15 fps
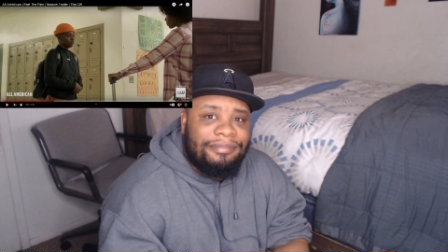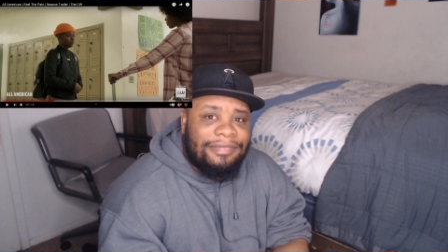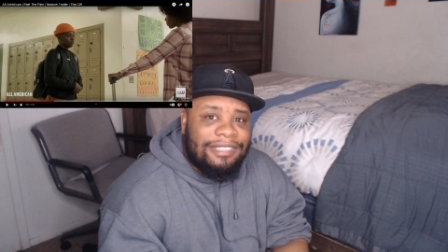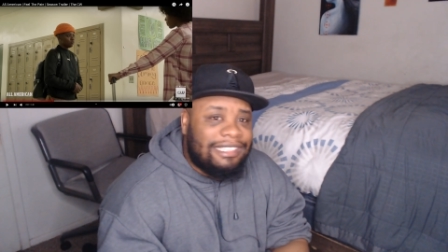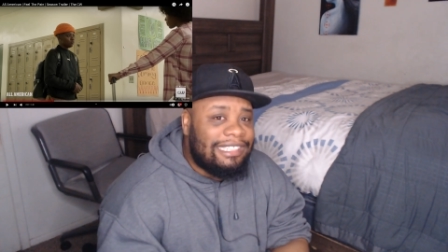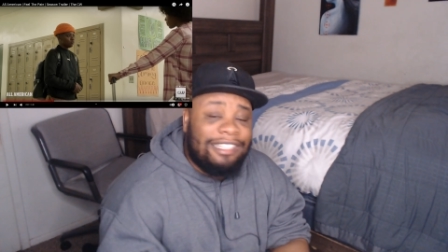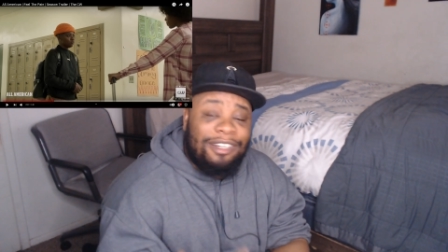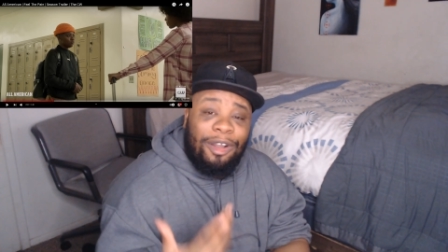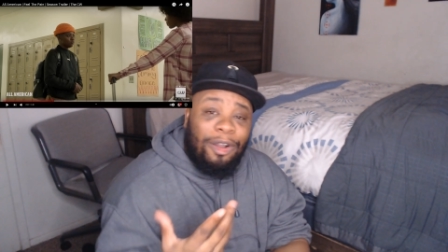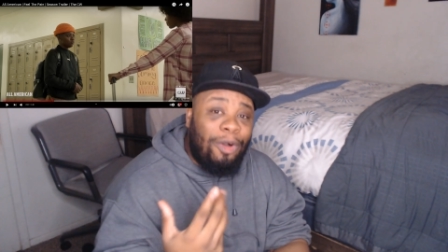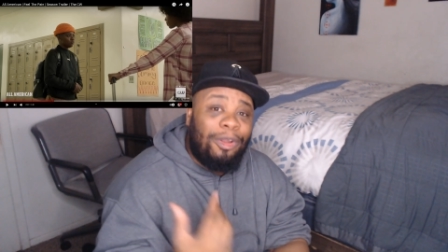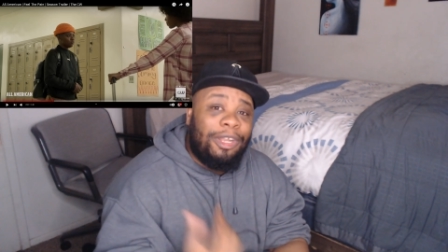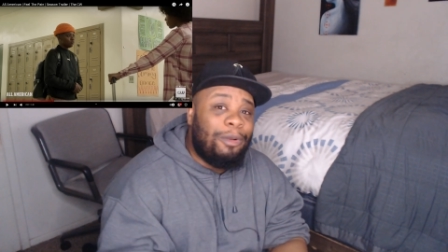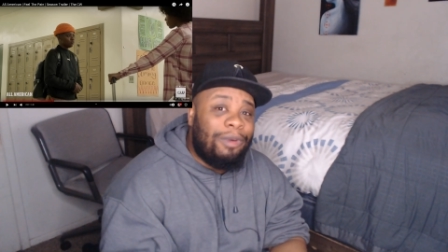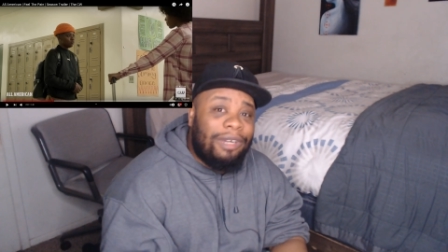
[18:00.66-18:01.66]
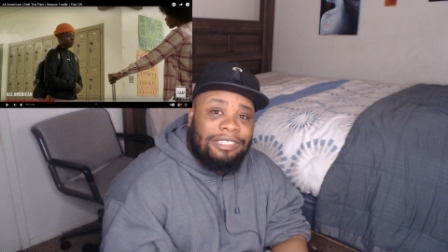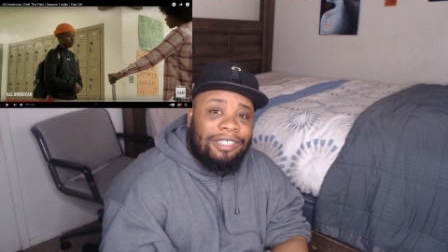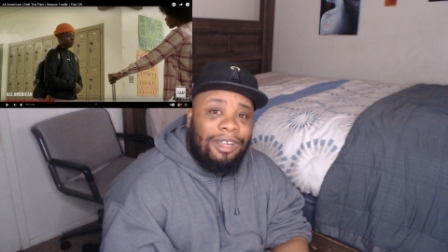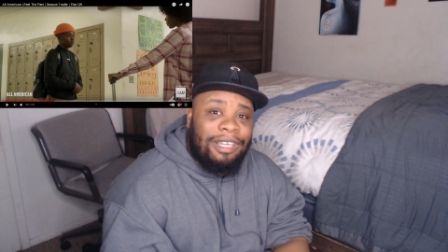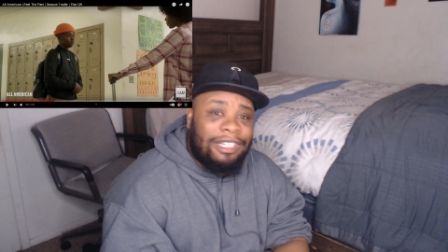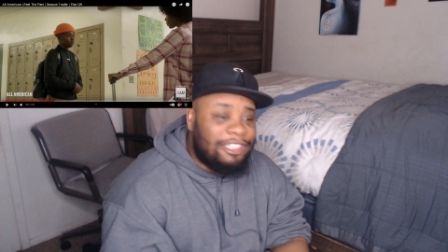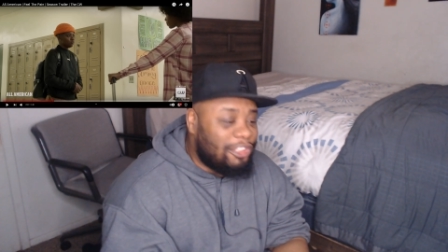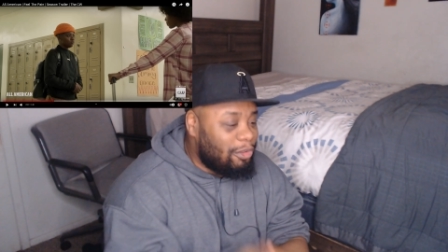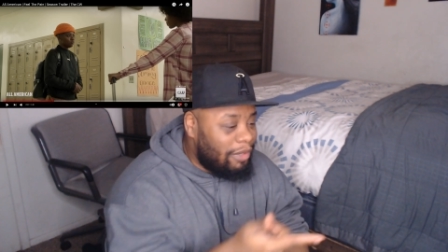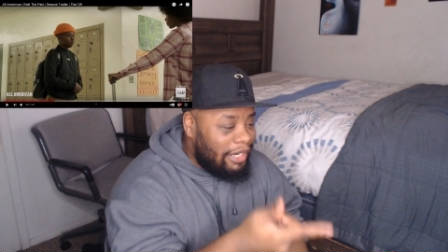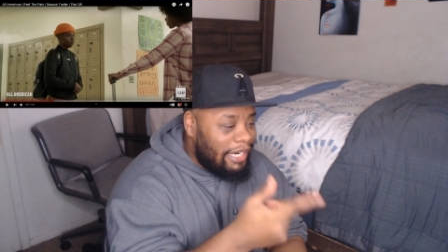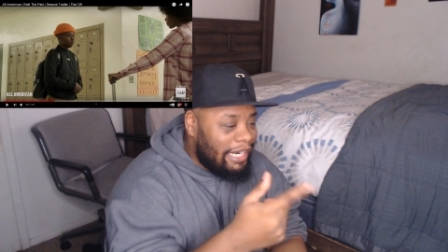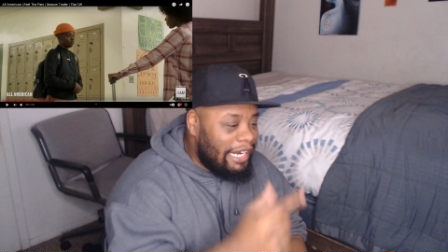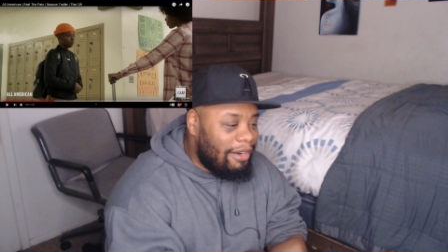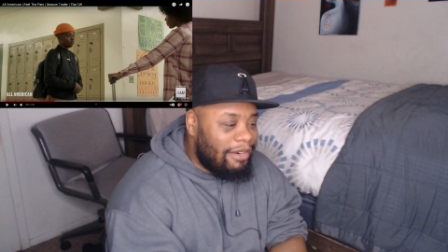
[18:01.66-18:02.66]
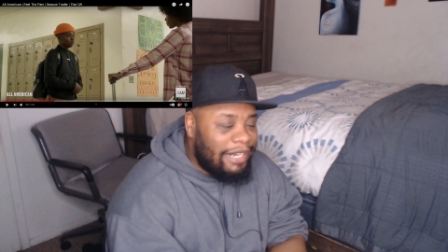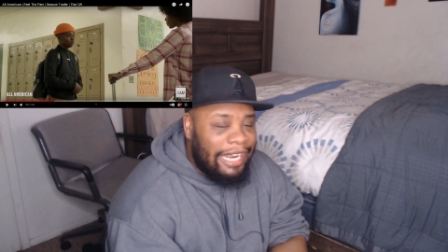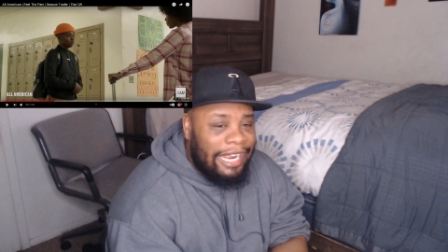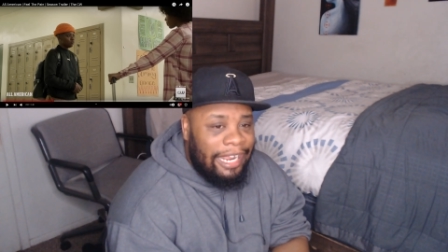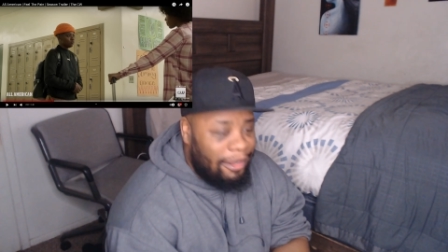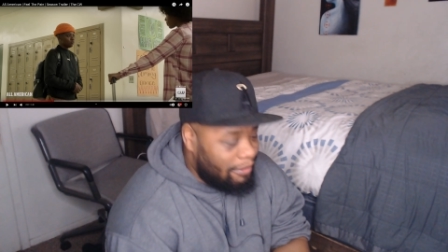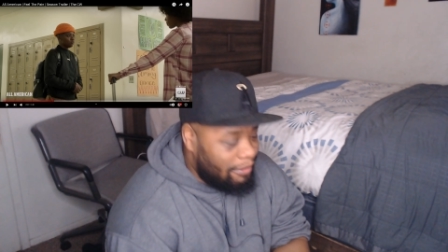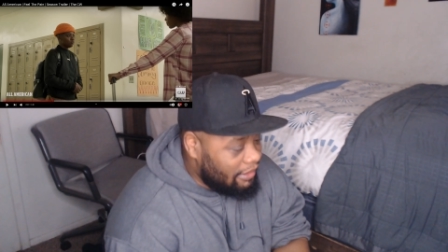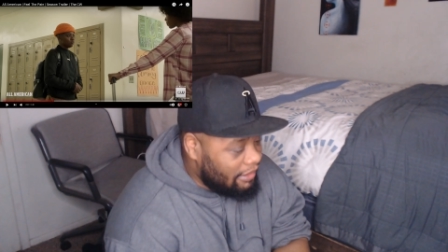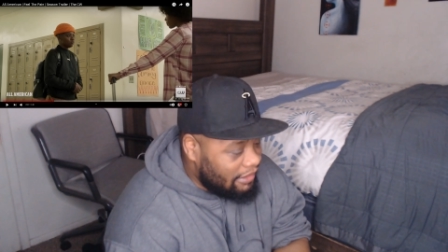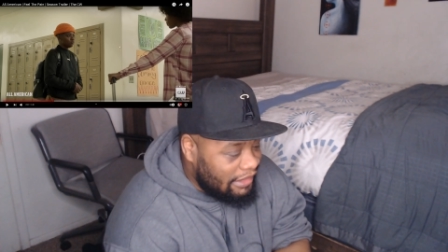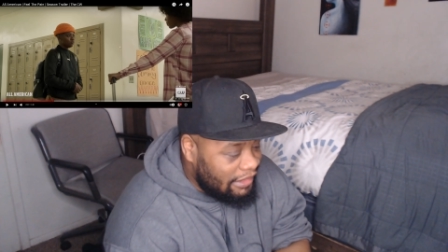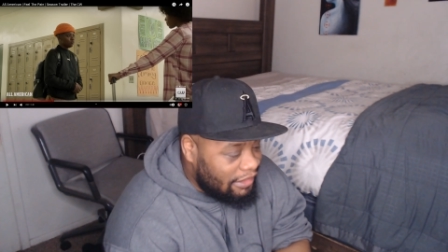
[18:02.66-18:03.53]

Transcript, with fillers: she the only one talking to her, and here now she